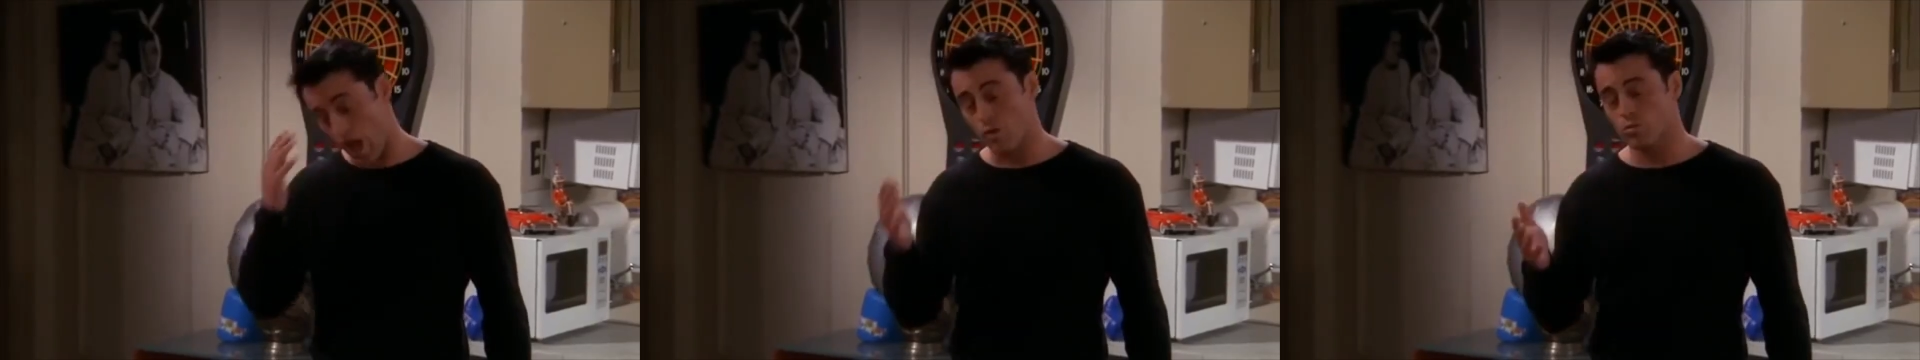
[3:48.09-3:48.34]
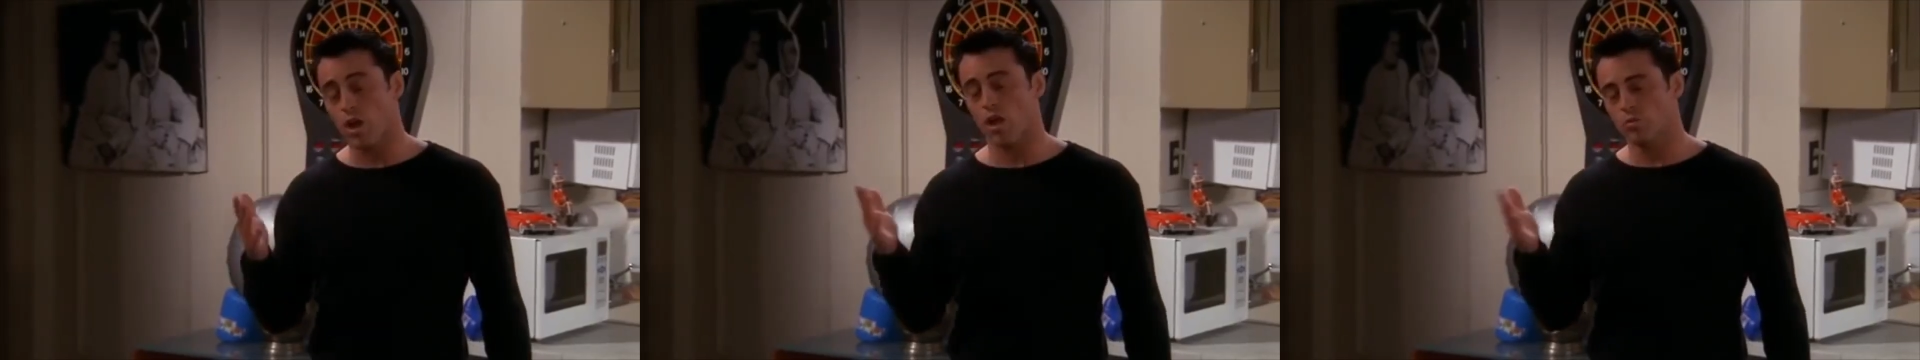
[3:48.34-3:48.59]
I,
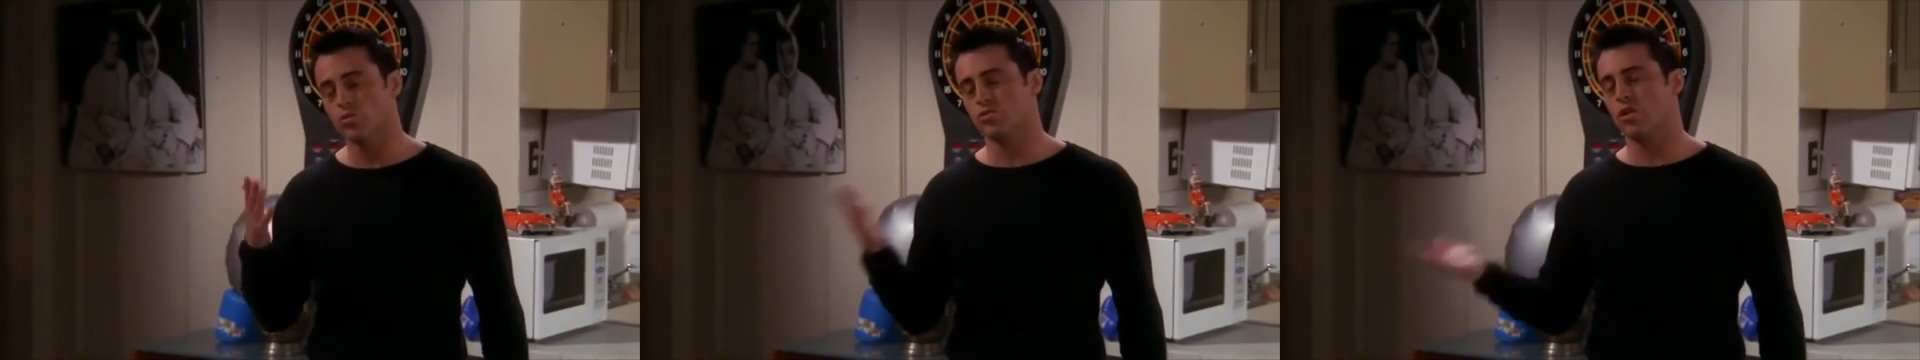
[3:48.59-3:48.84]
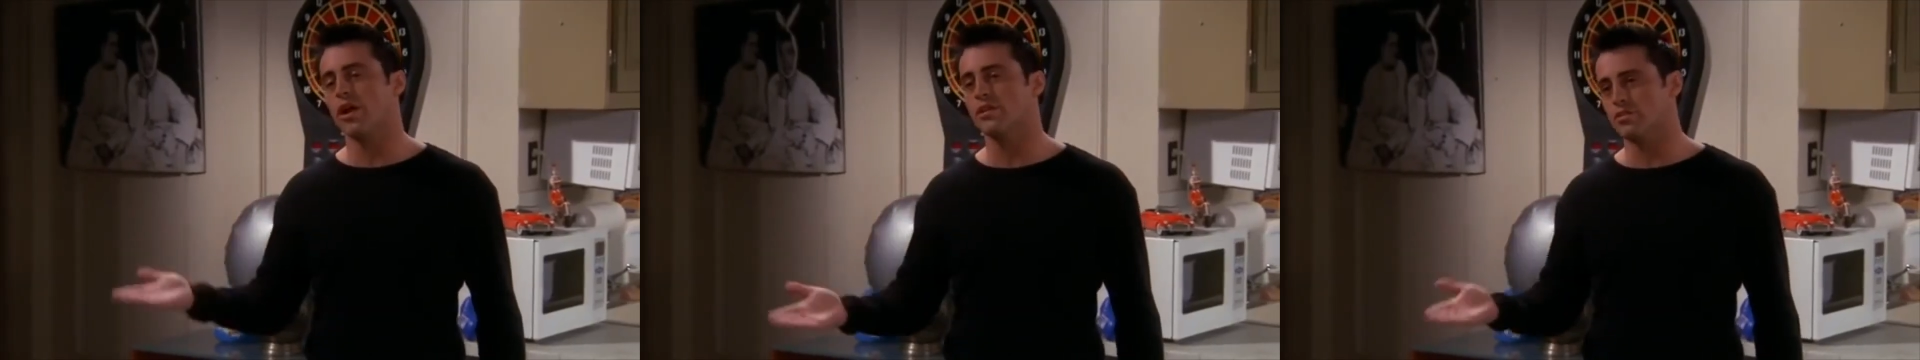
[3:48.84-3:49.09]
w I was
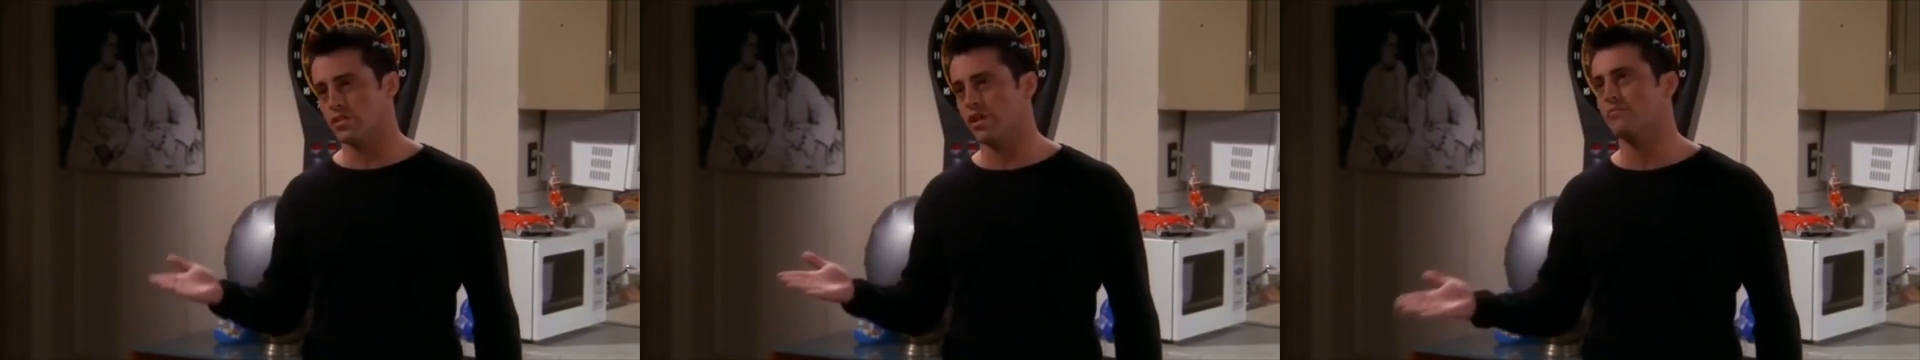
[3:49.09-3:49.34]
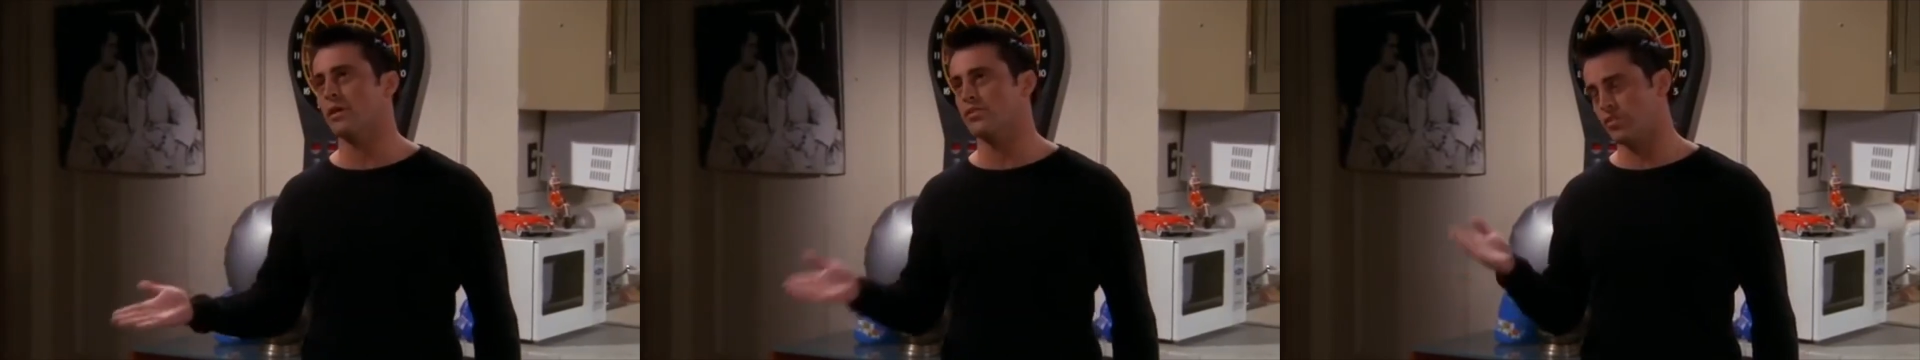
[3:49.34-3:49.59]
trying to
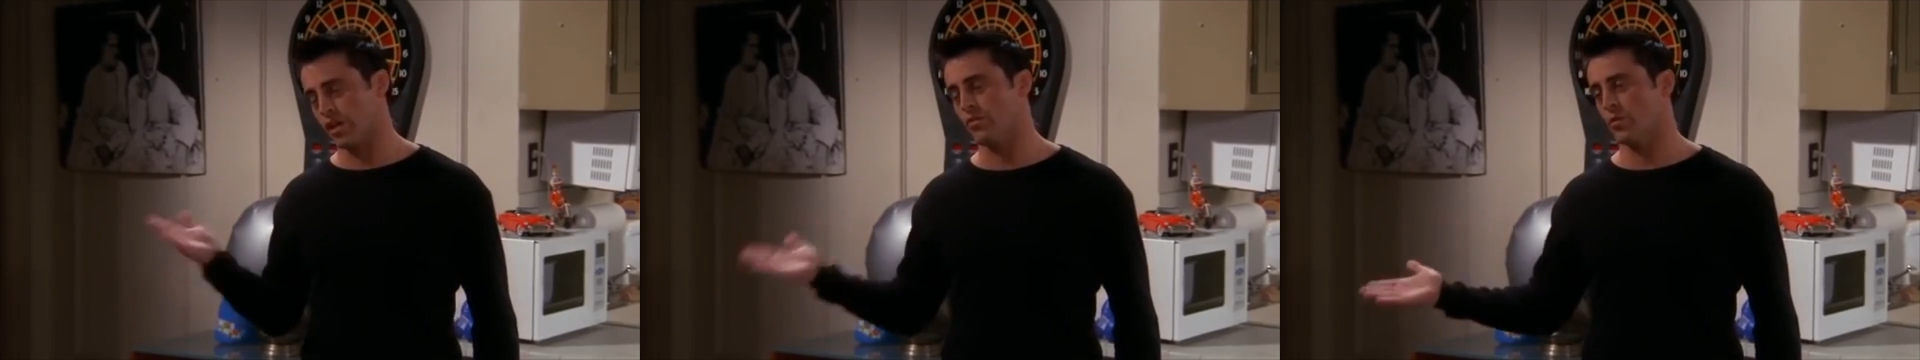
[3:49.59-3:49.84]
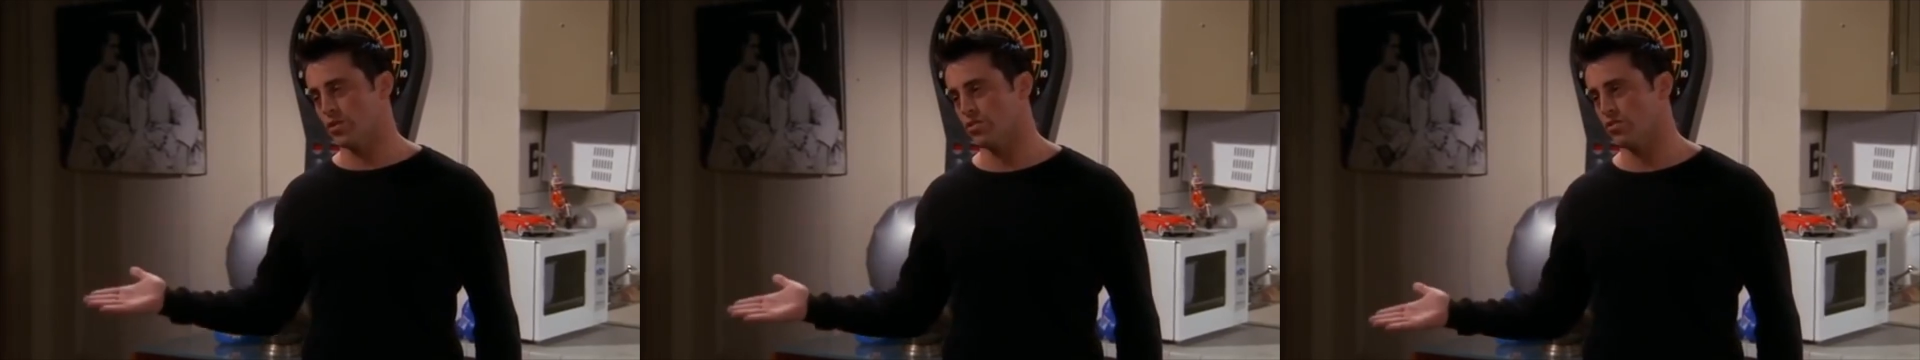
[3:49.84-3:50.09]
save my
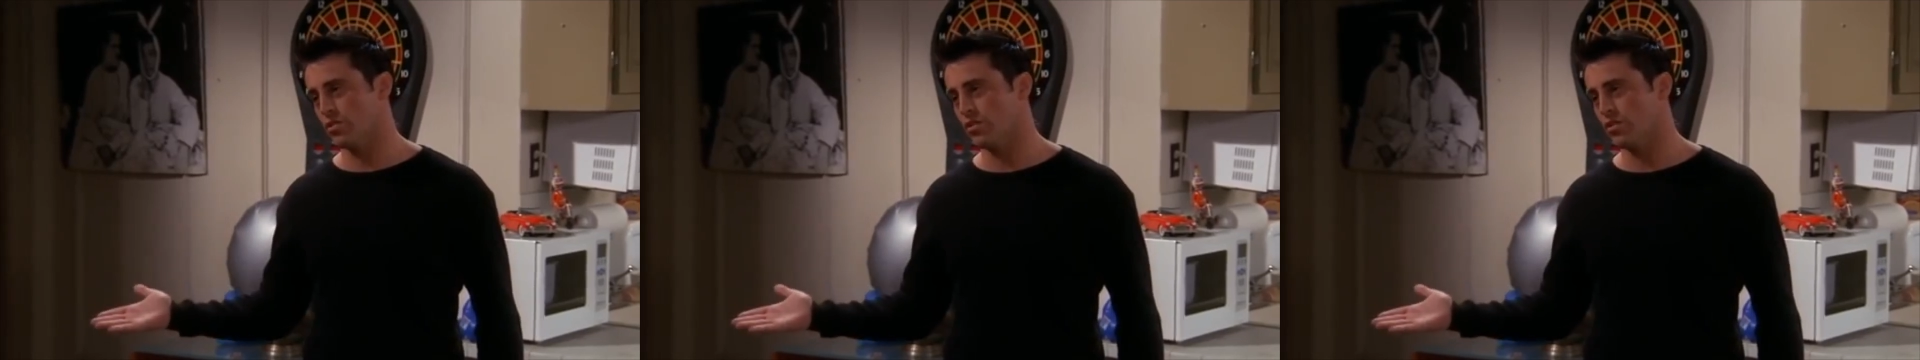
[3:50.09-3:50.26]
sandwich.